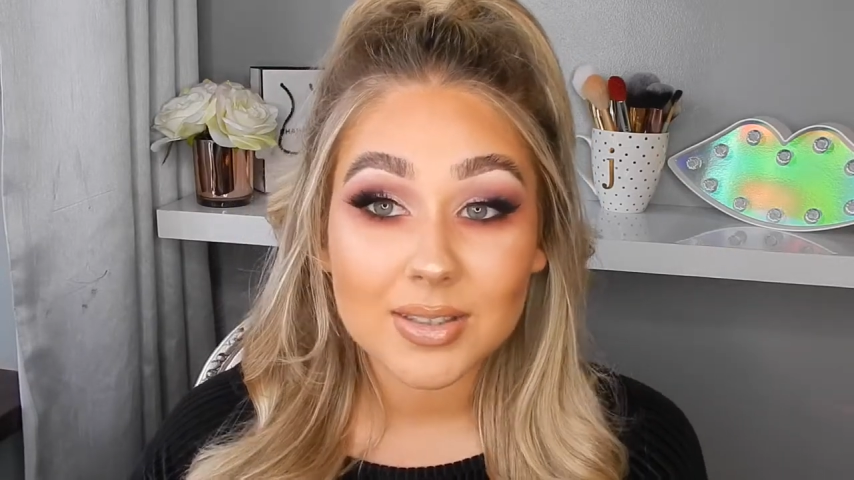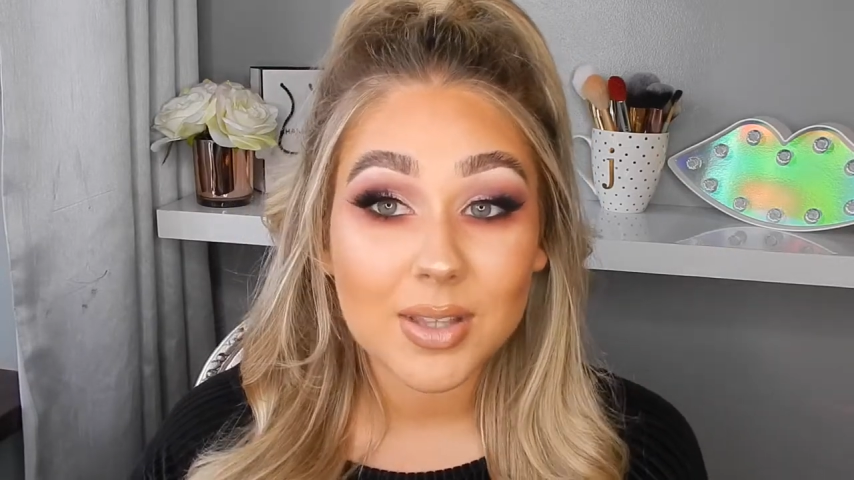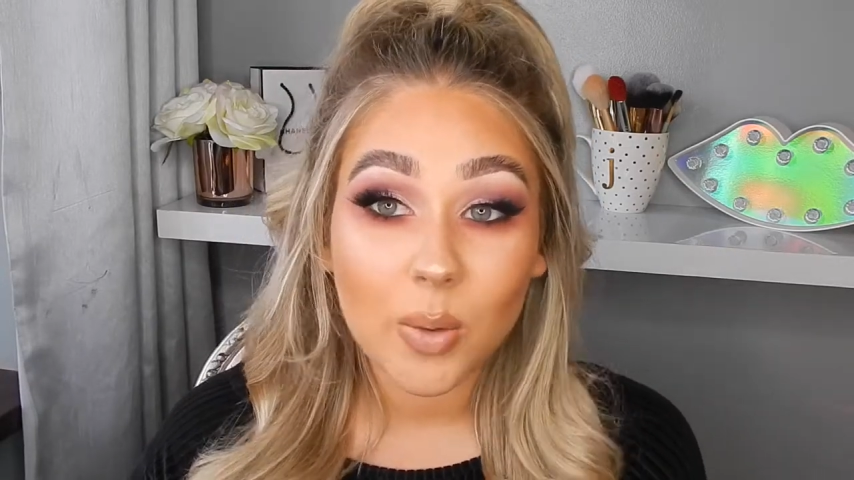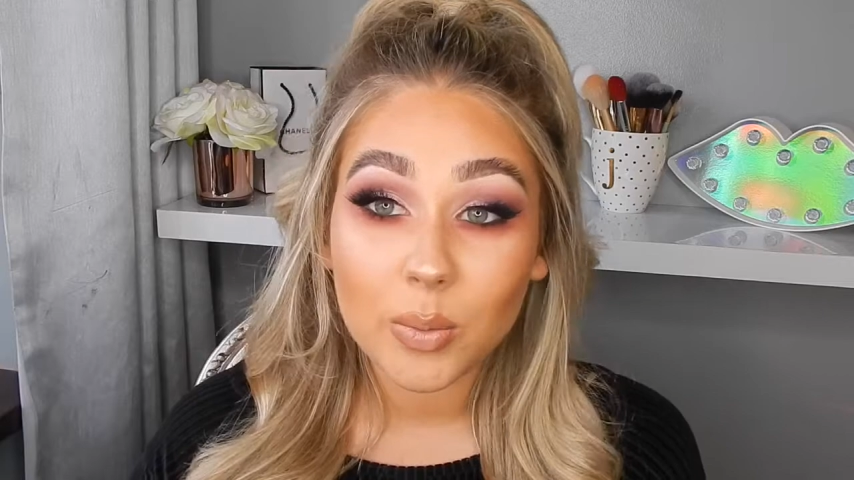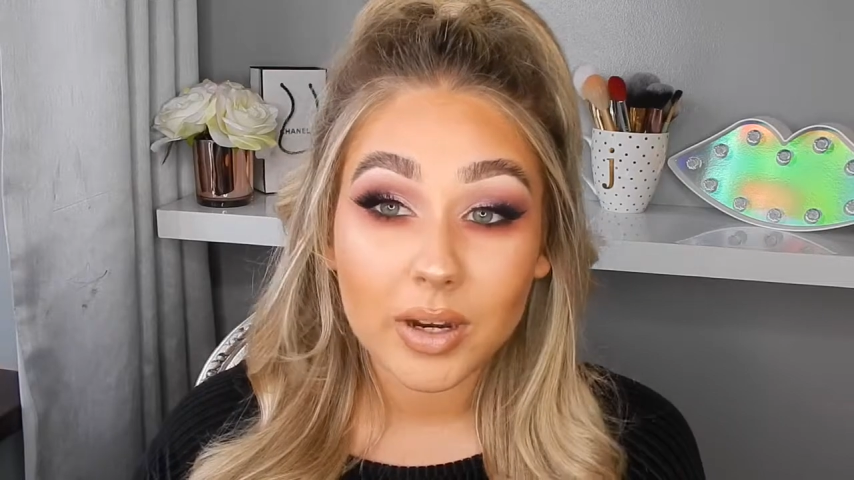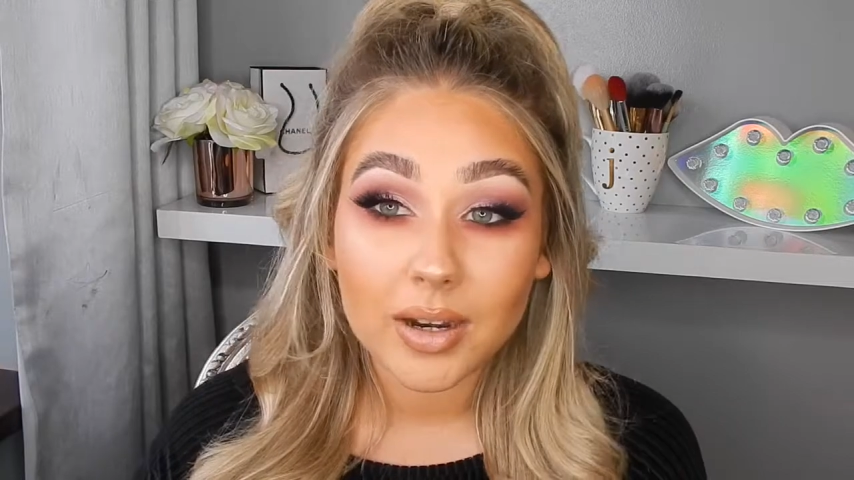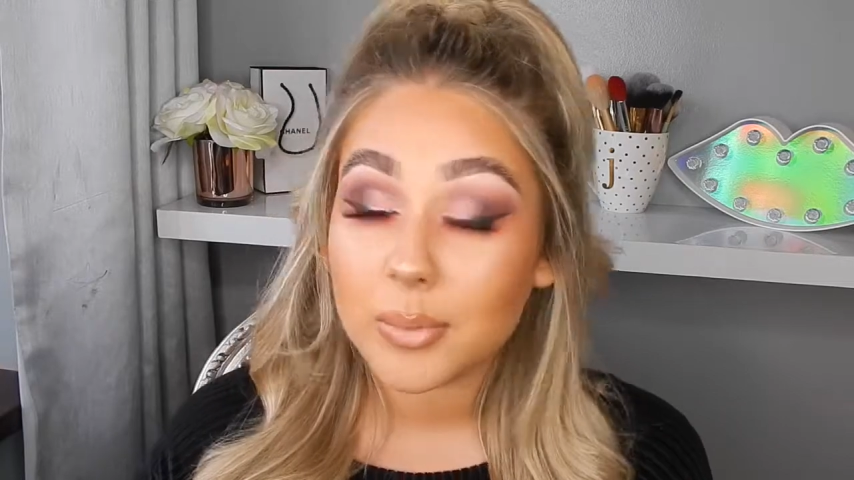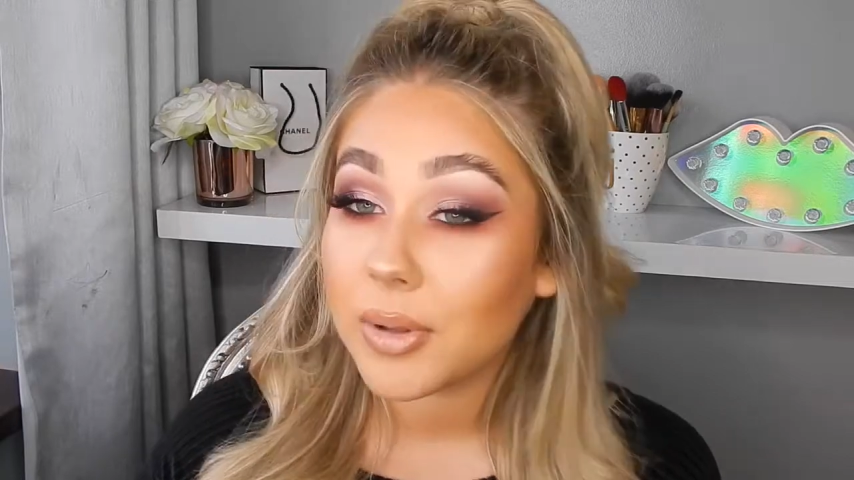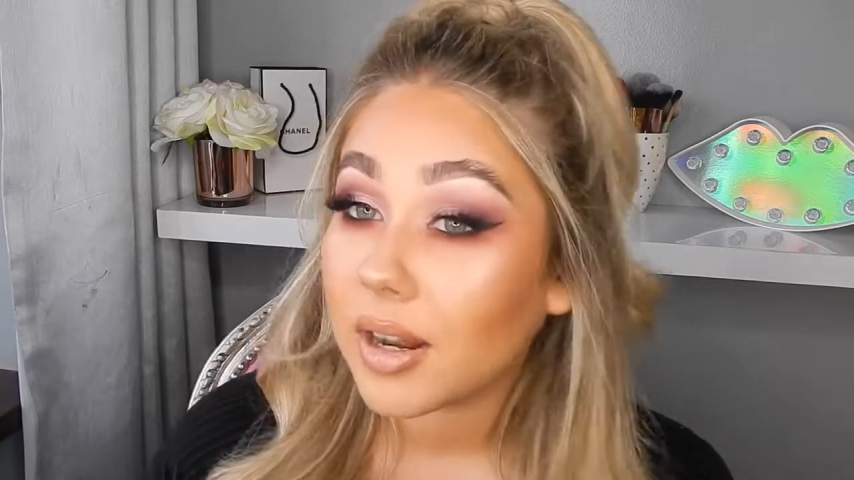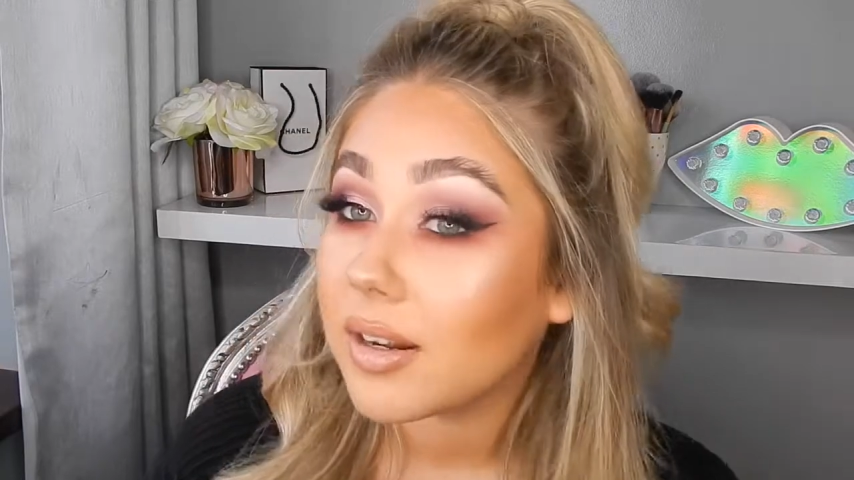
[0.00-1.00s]
so
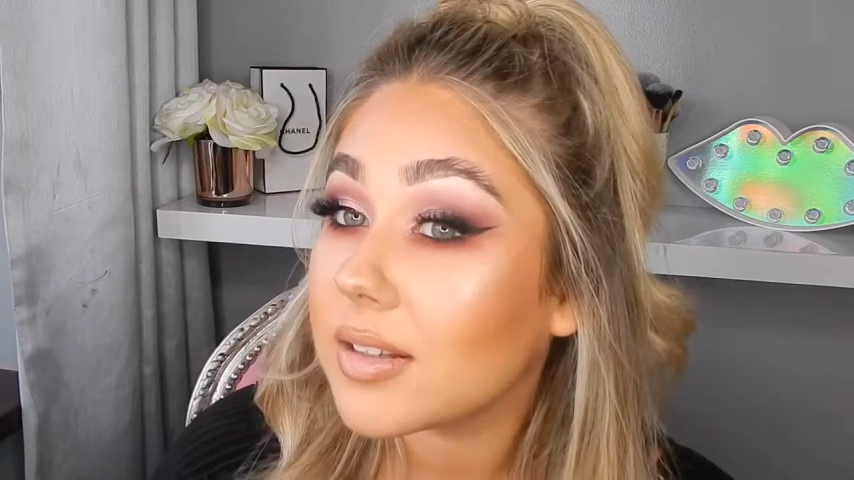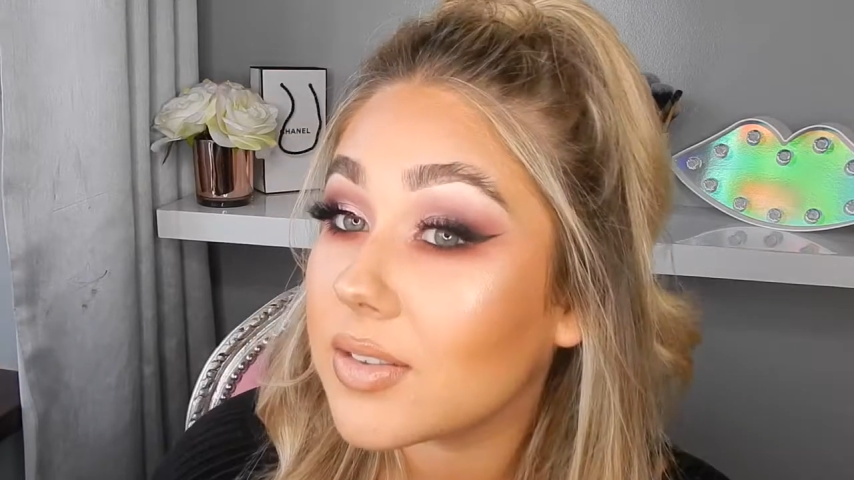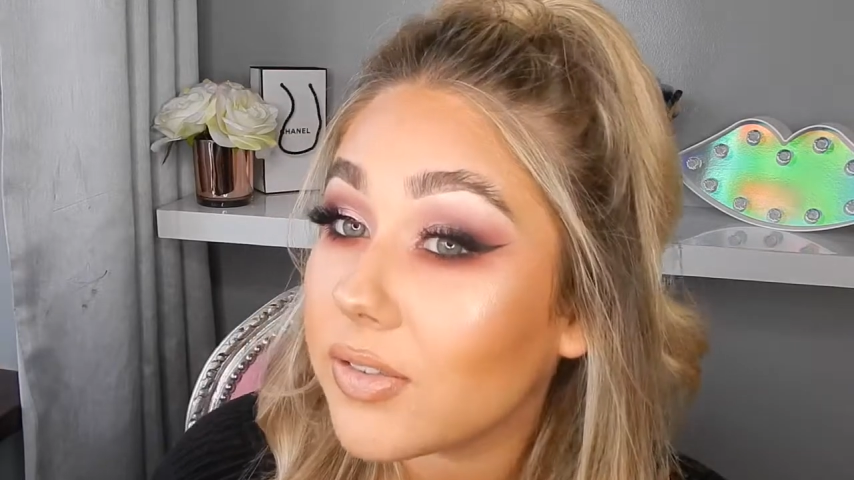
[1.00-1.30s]
wearable and it's